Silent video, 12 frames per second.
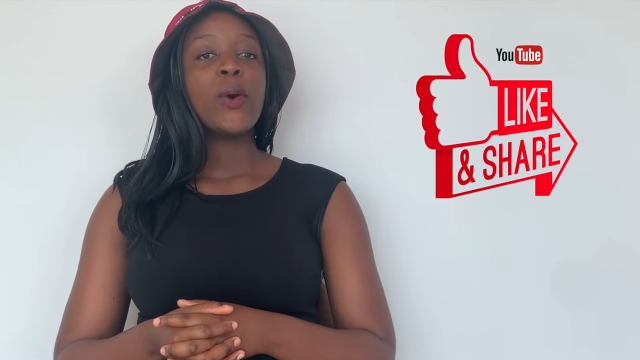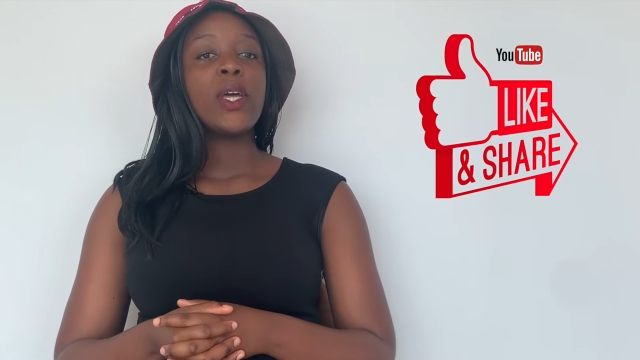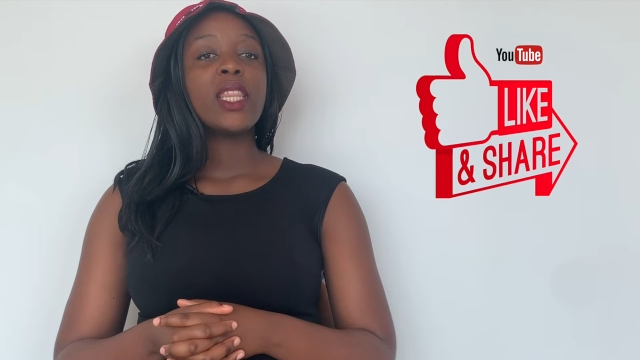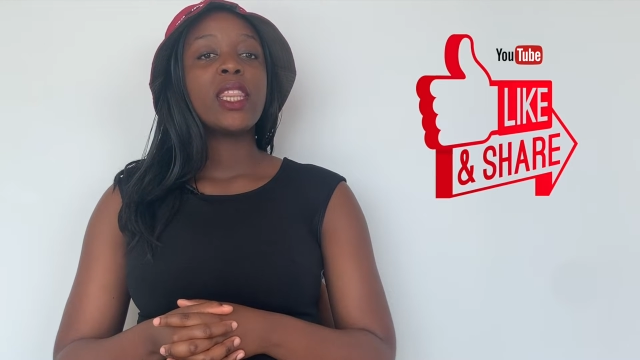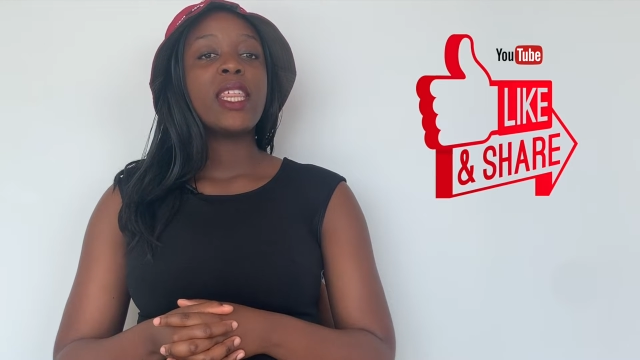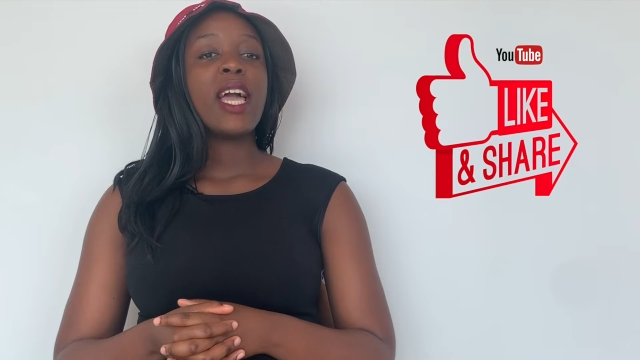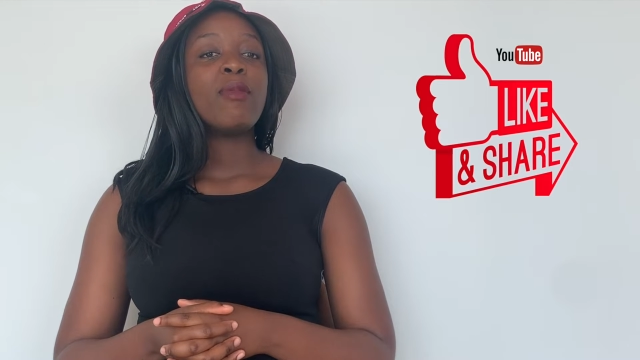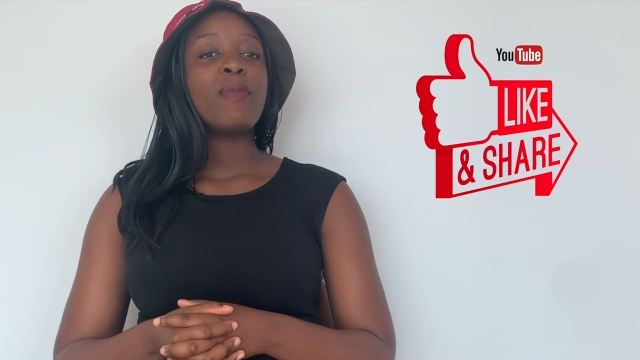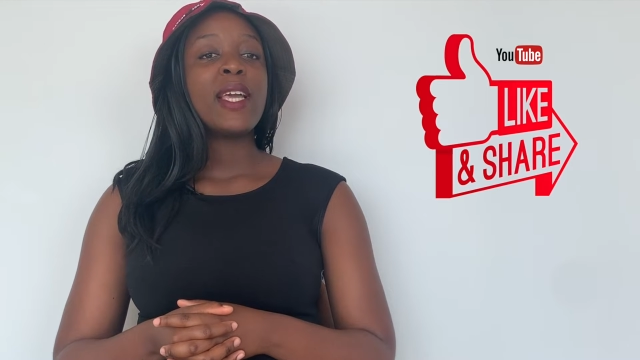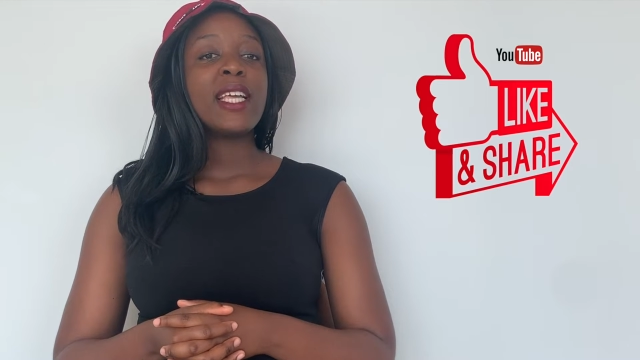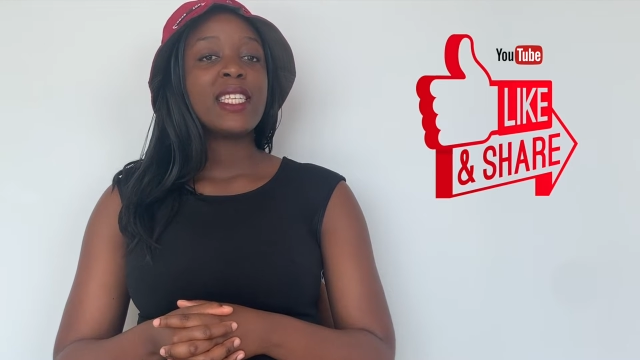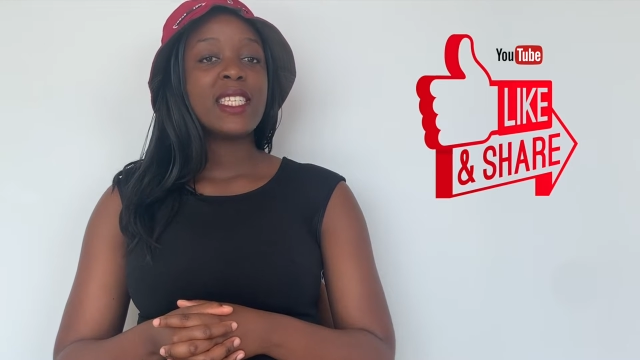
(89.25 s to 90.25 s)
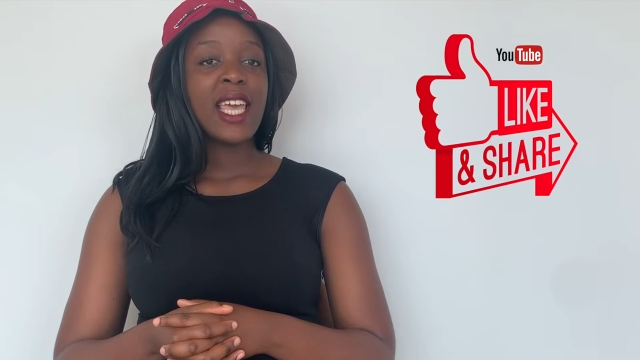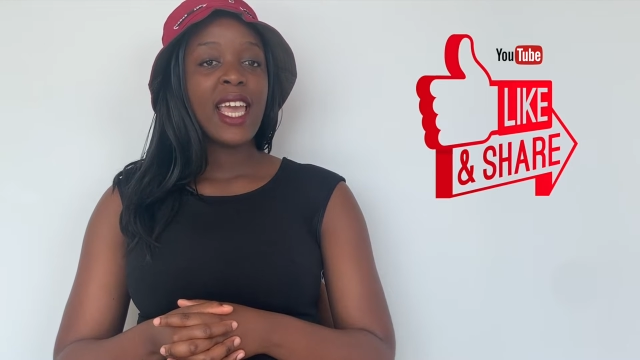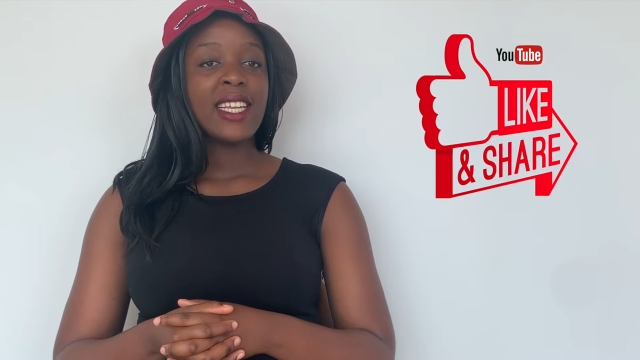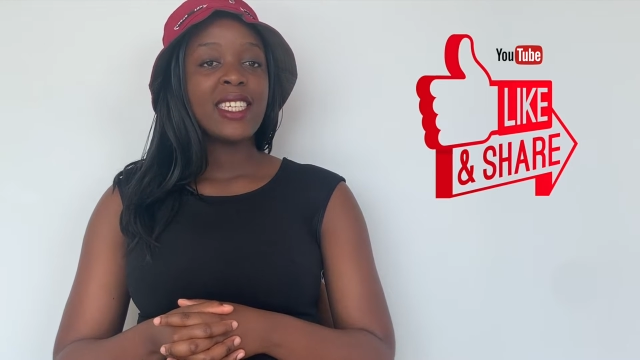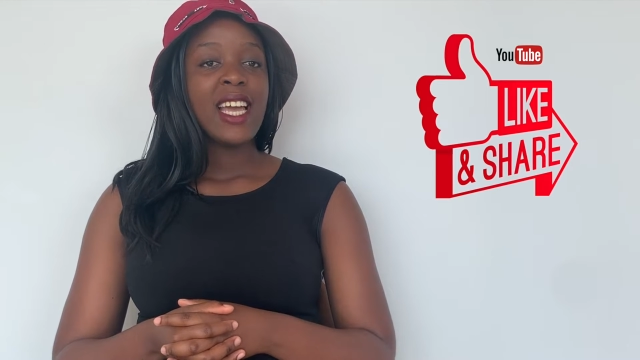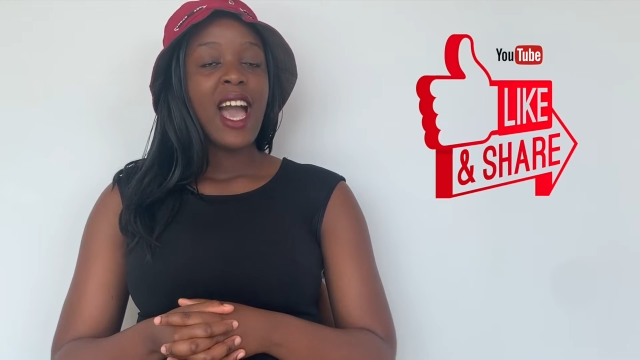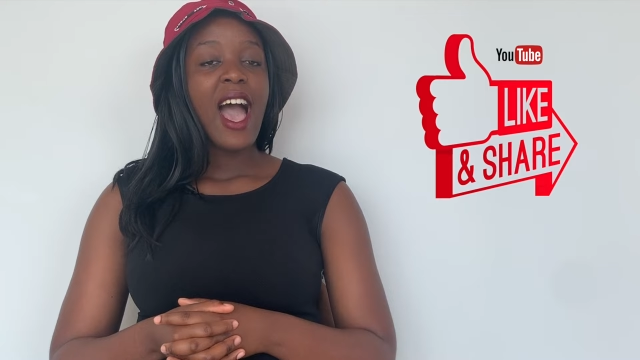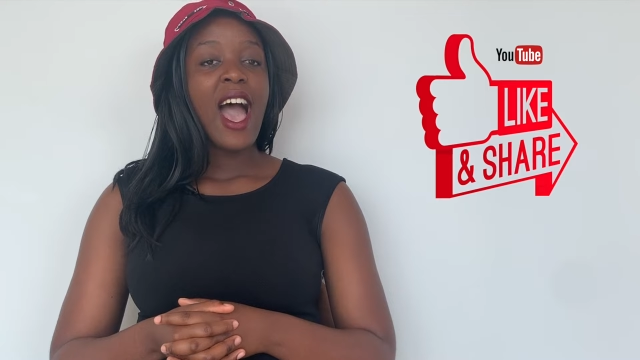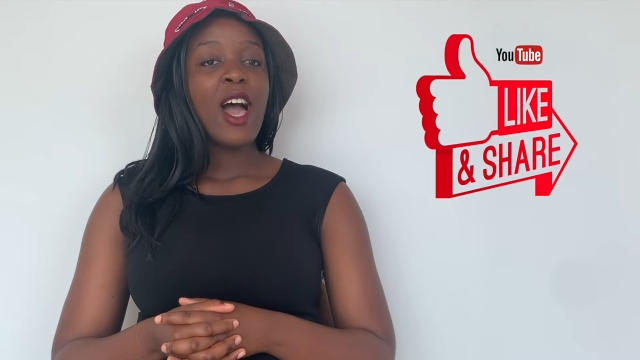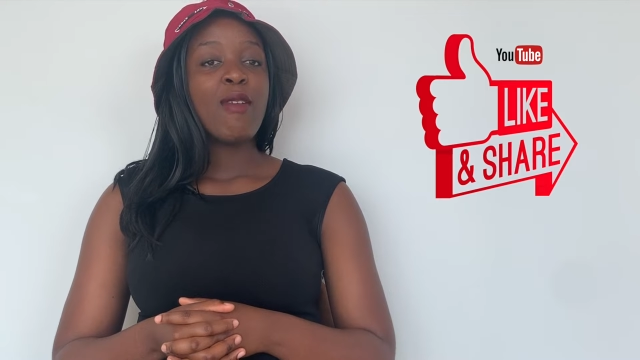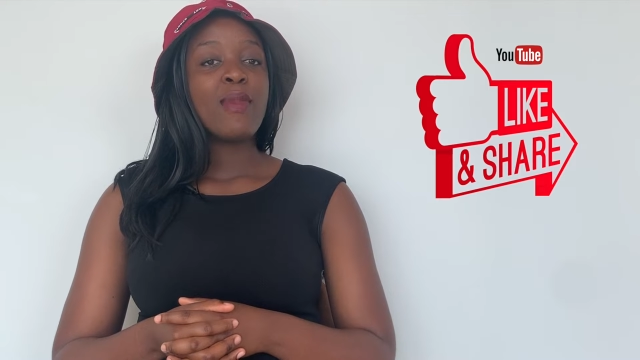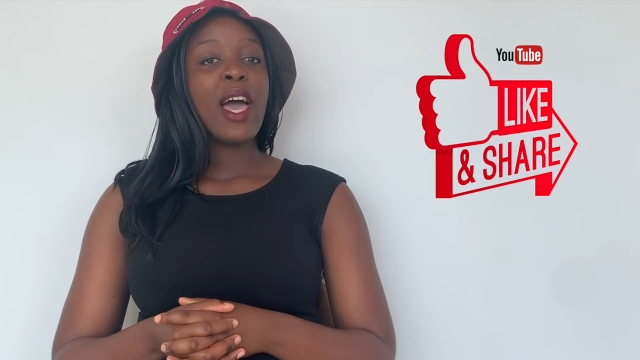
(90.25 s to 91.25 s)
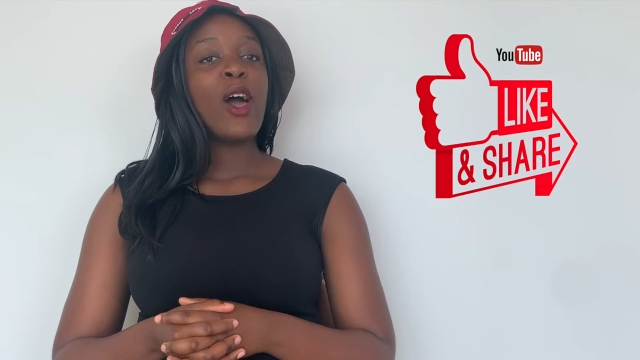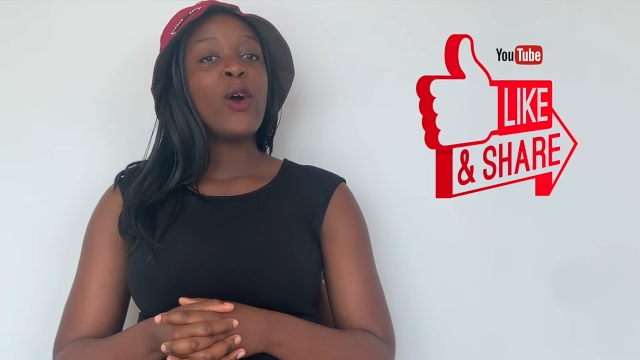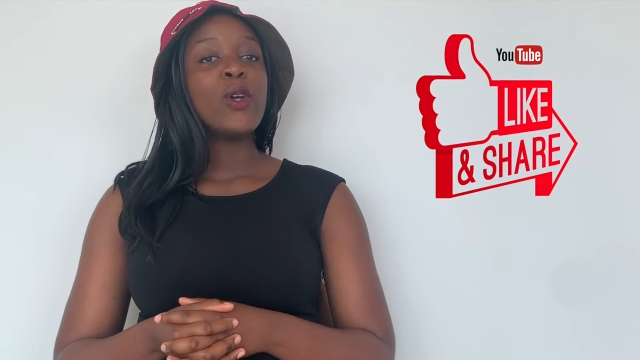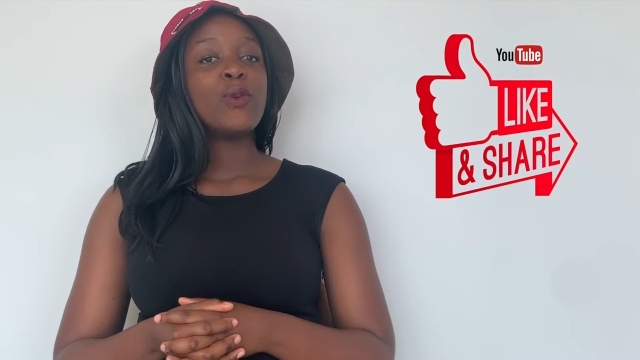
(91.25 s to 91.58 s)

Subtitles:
With that being said, I